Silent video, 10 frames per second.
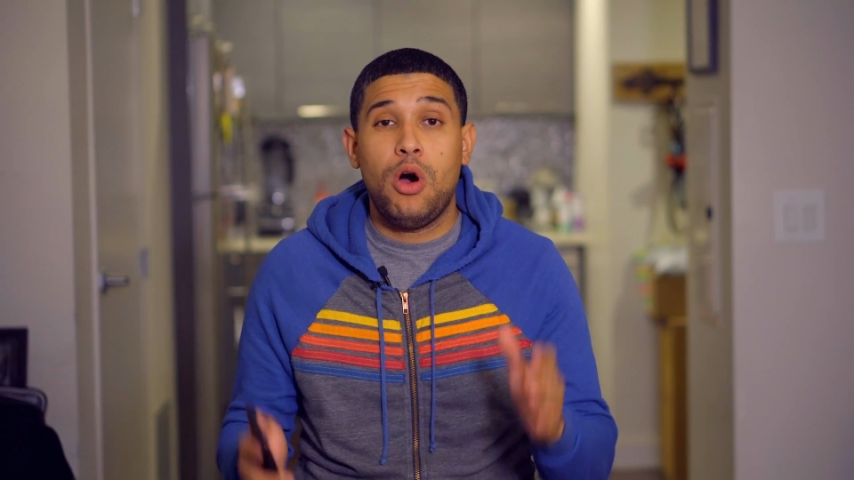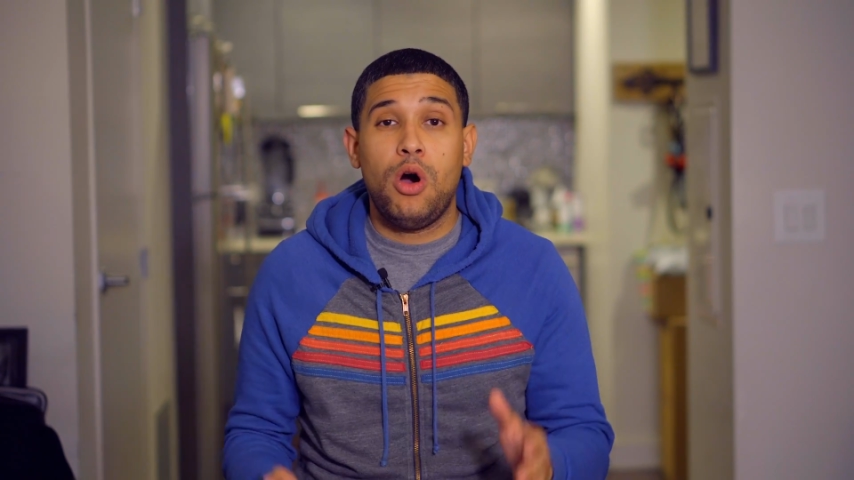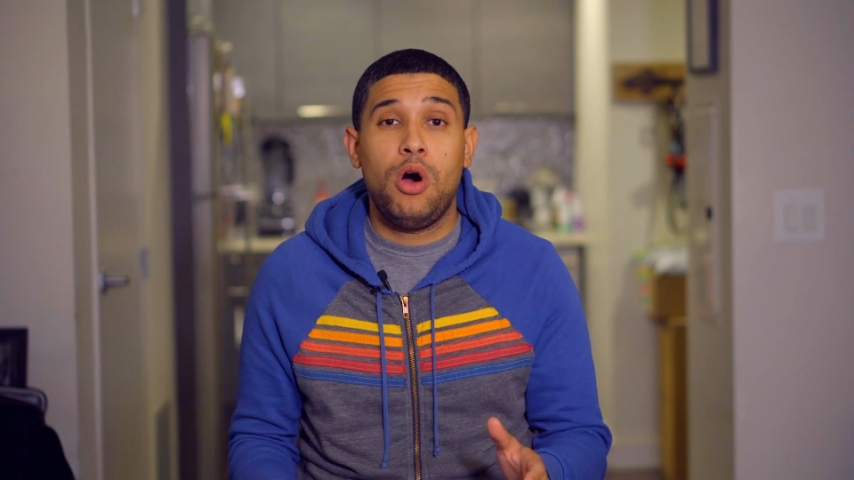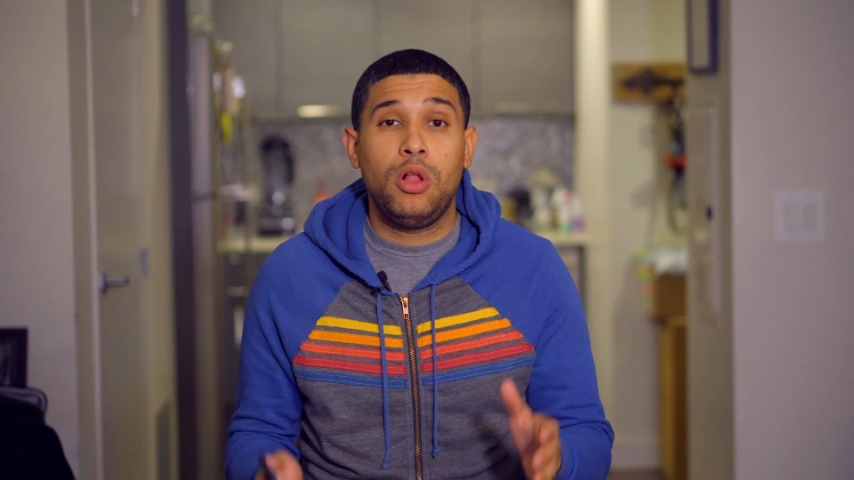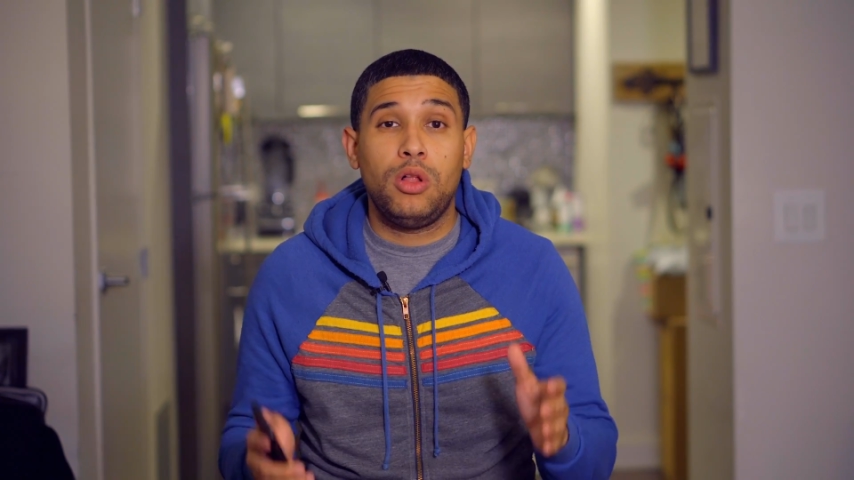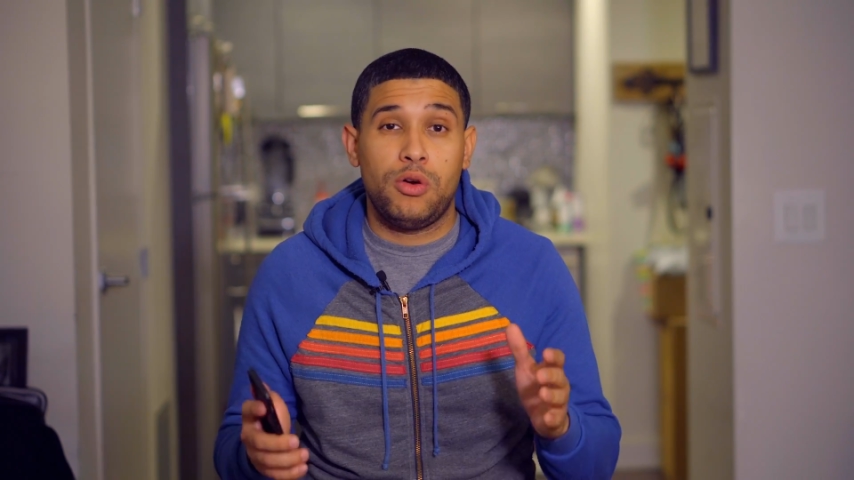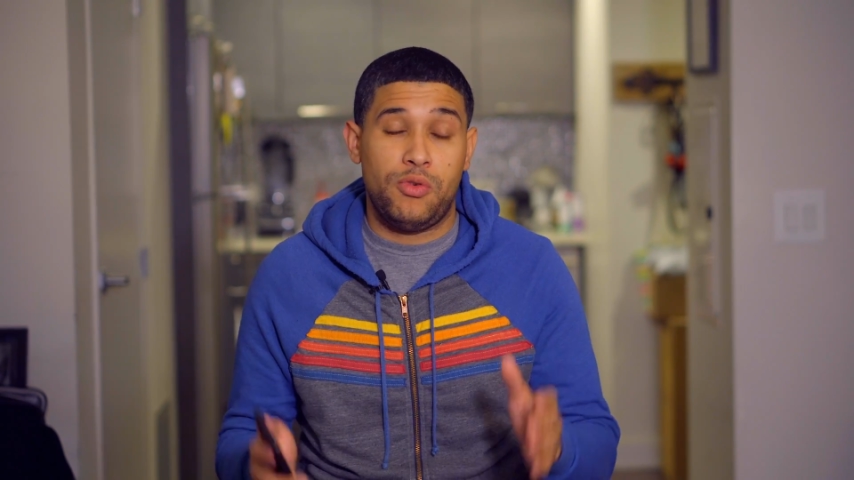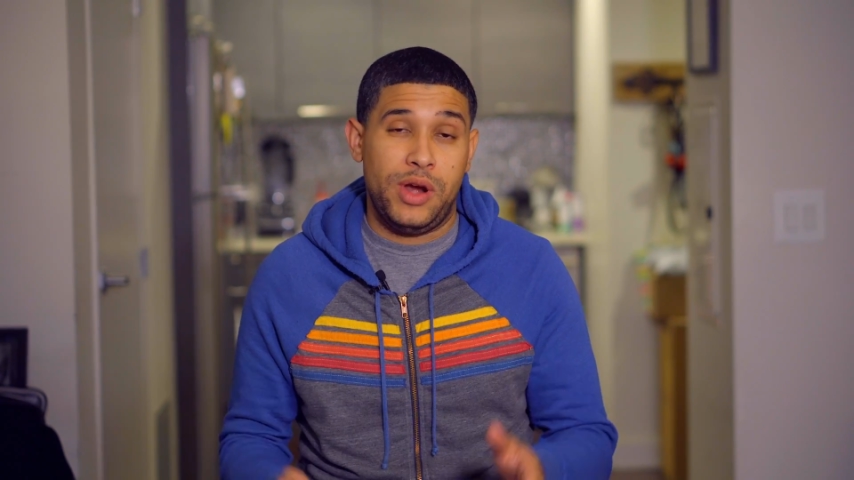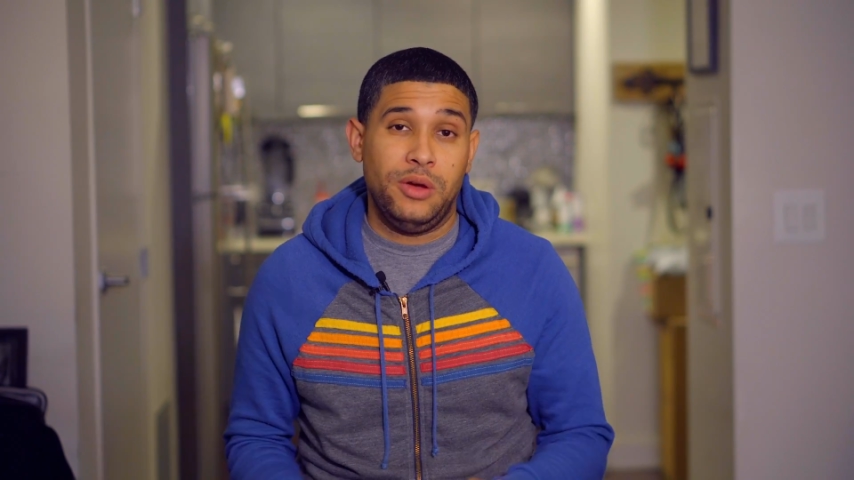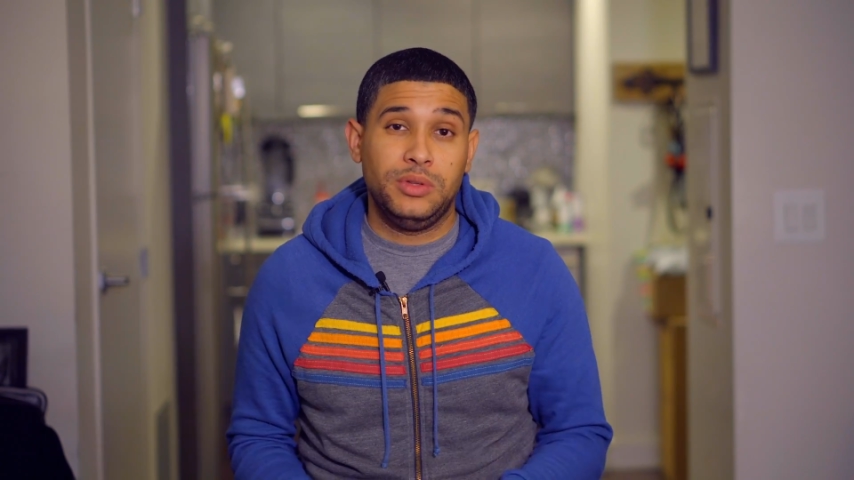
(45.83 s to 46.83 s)
all
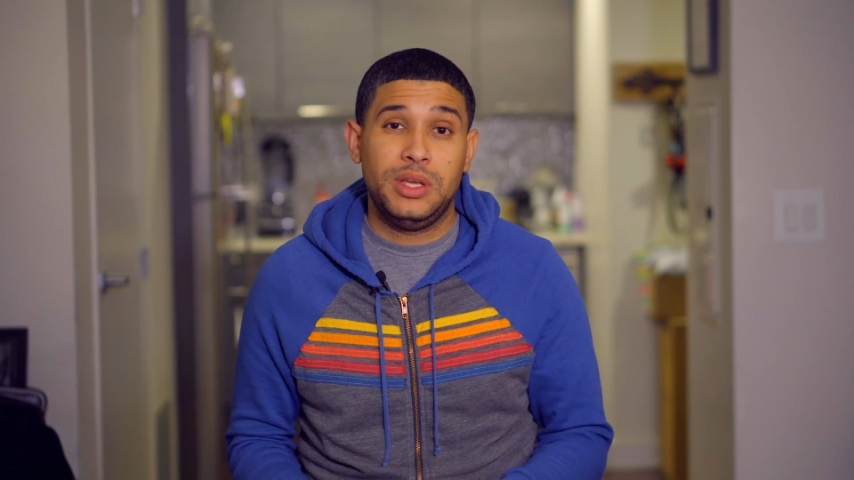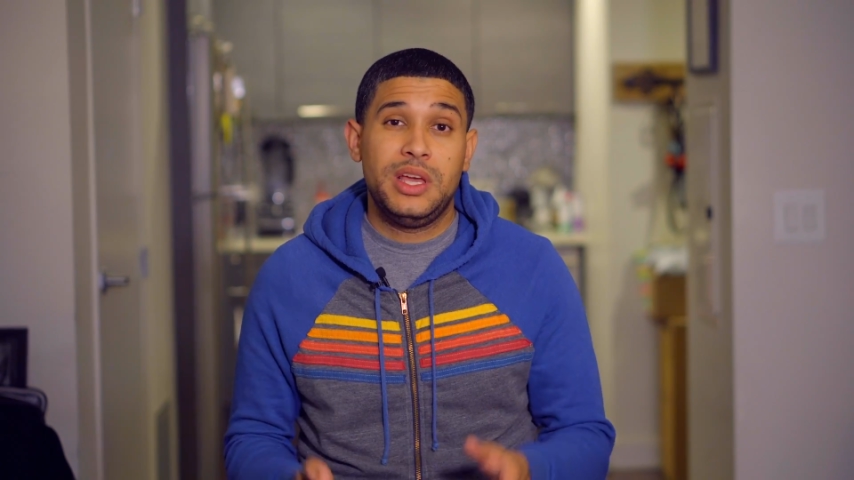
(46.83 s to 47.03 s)
around.